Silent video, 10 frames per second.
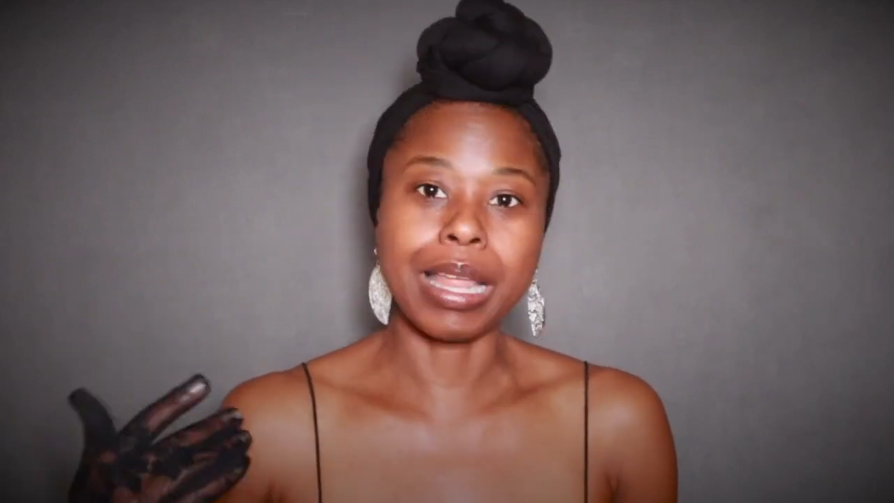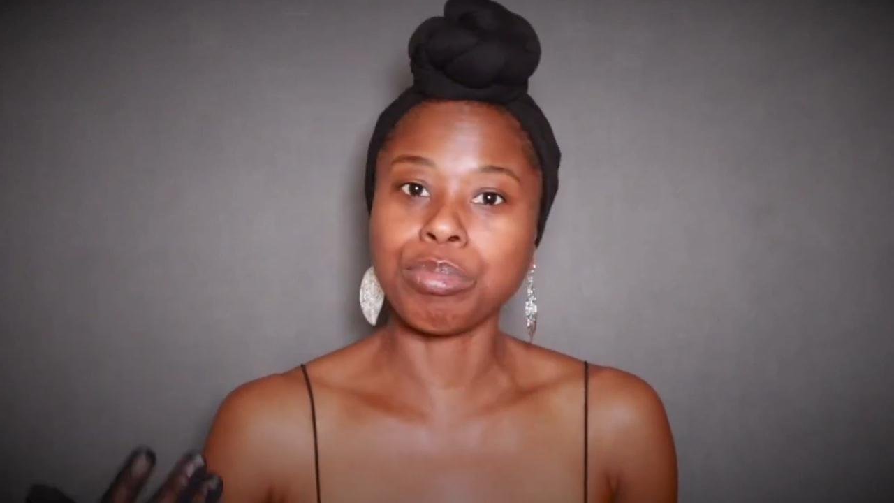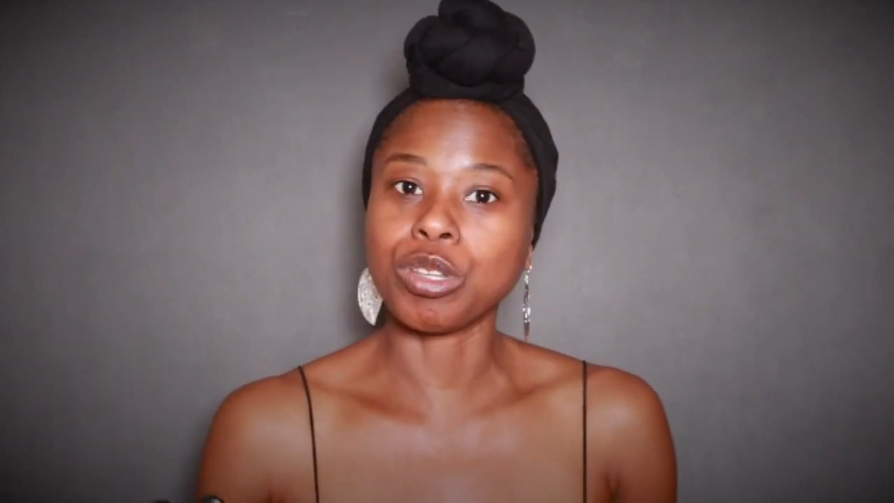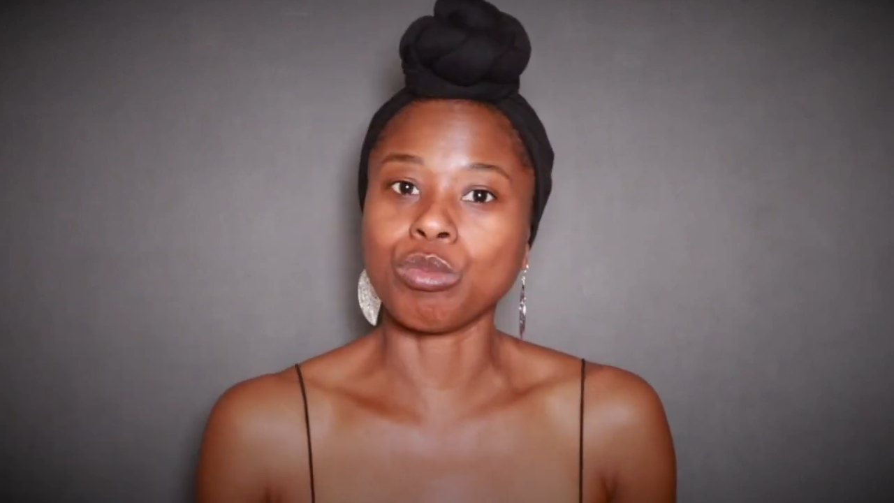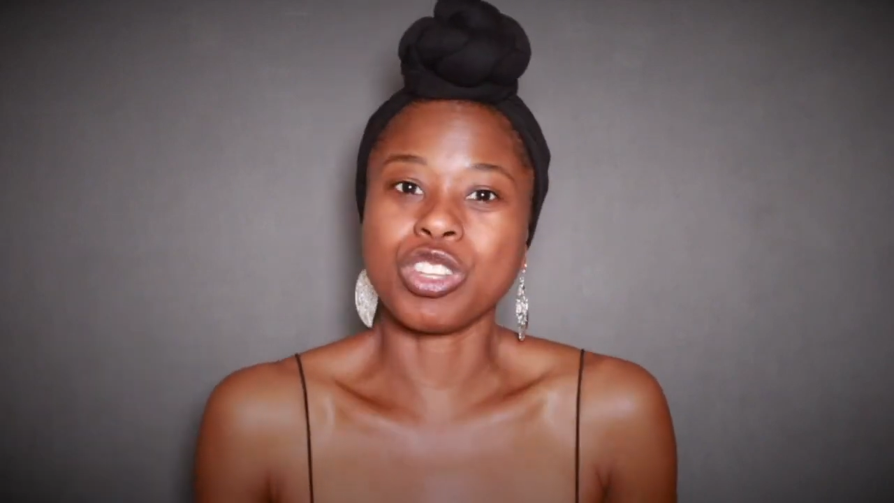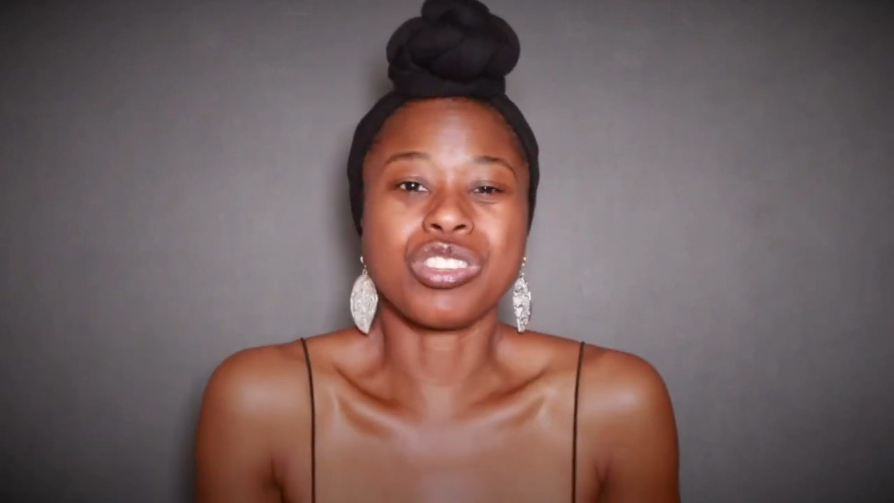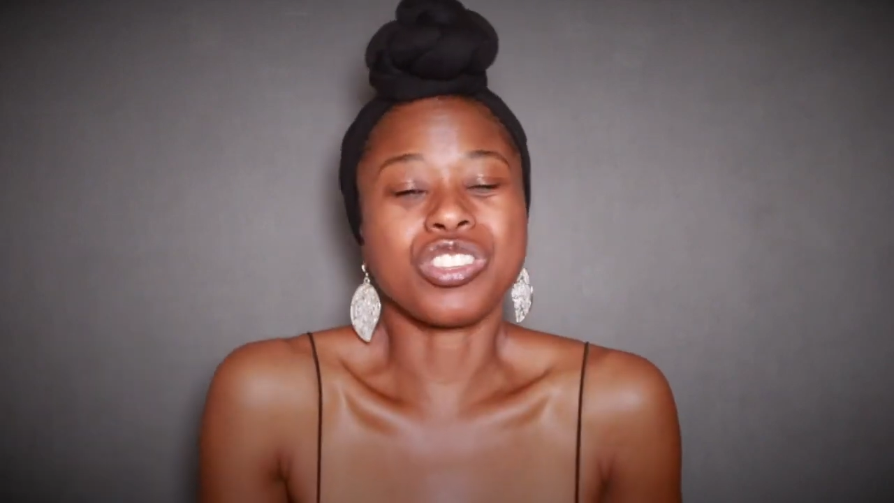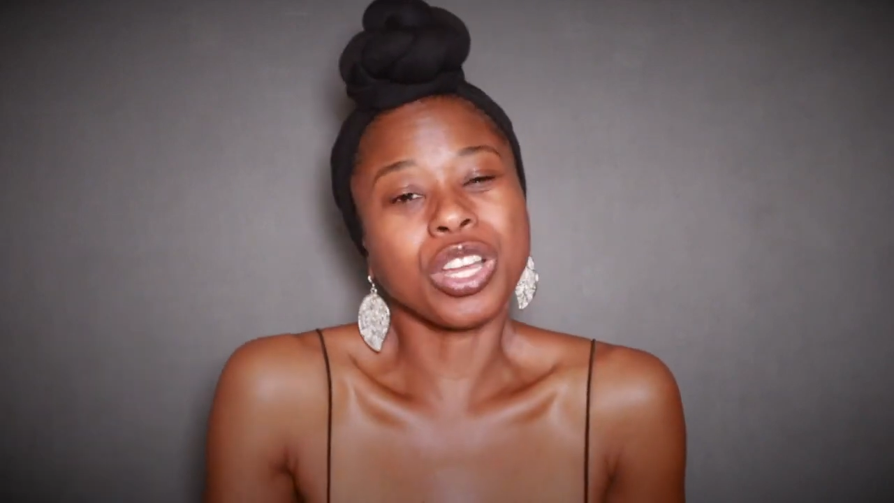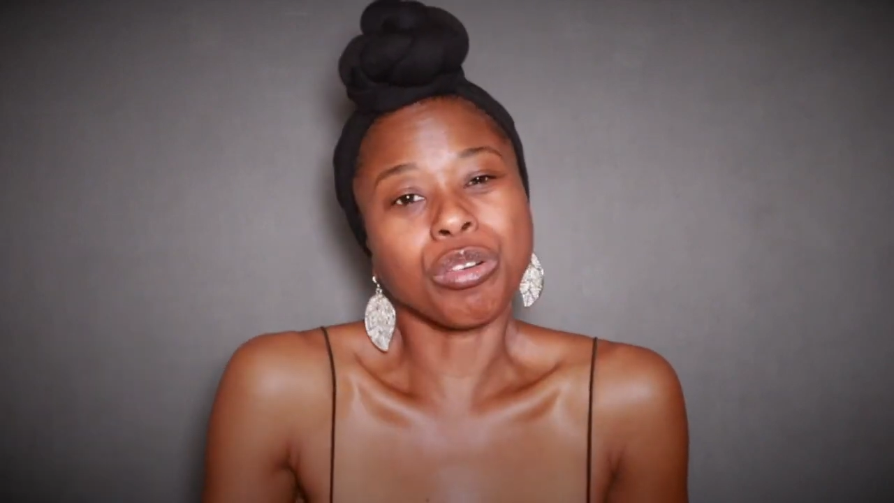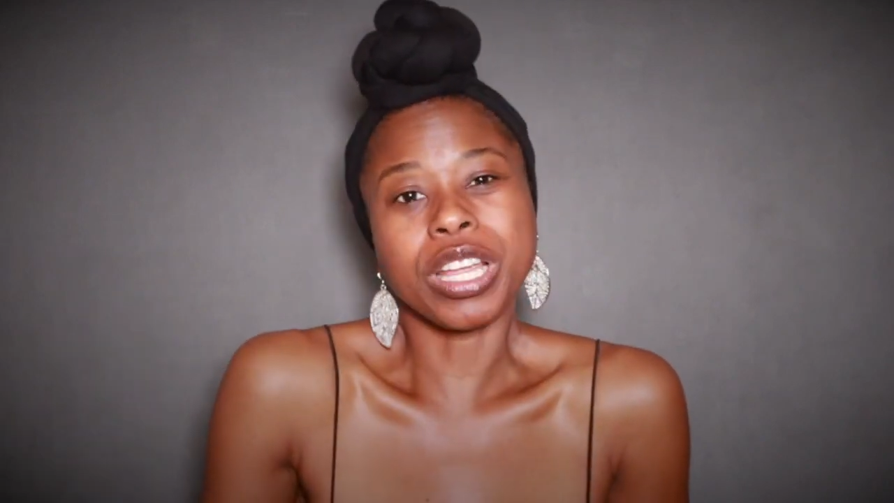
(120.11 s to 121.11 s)
Neptune, which is
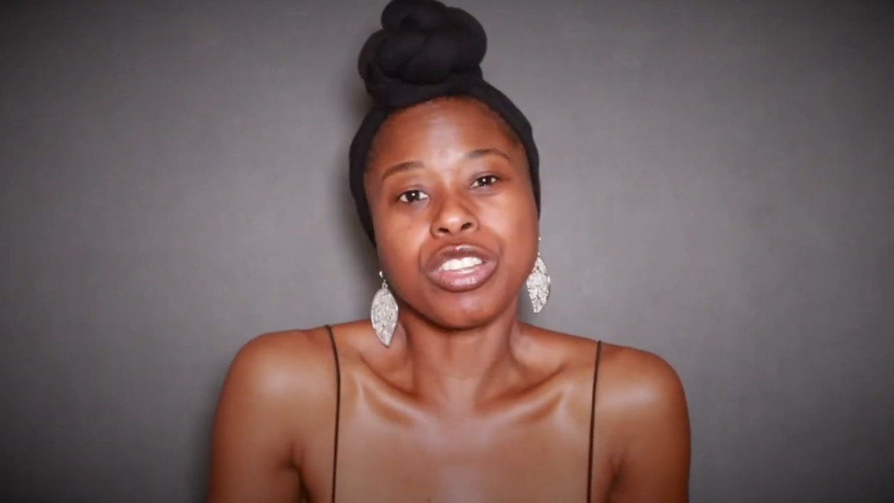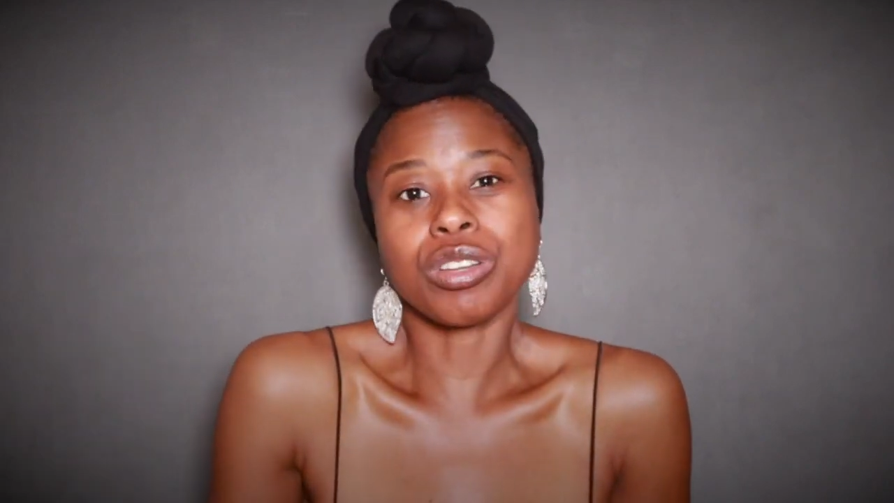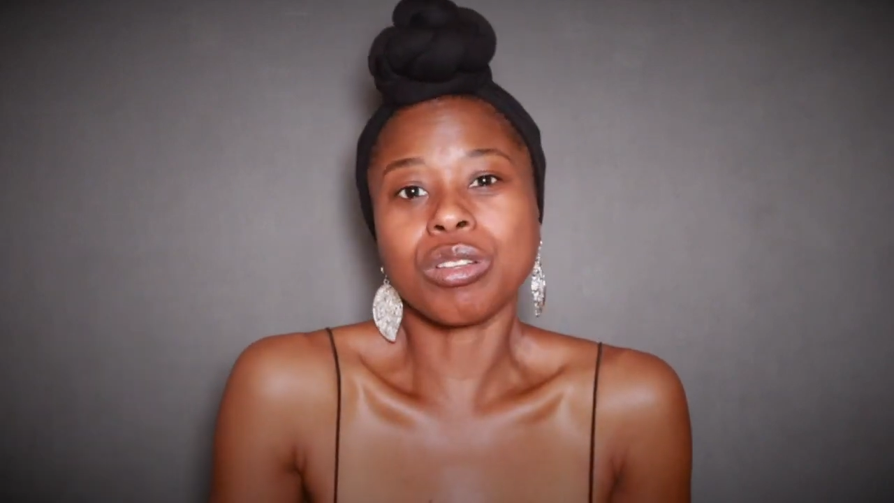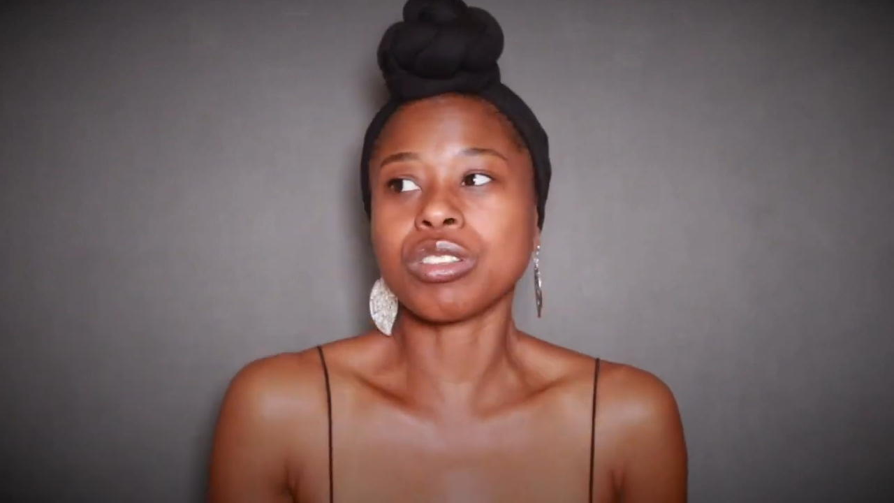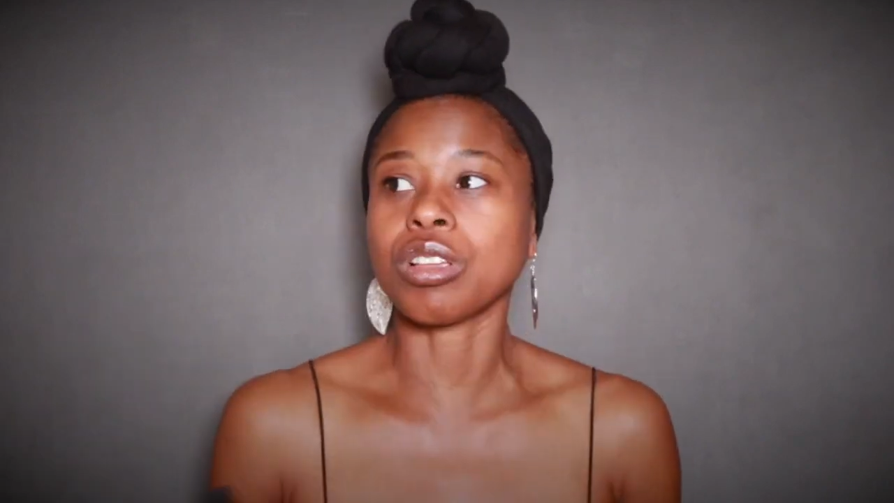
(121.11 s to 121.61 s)
generational.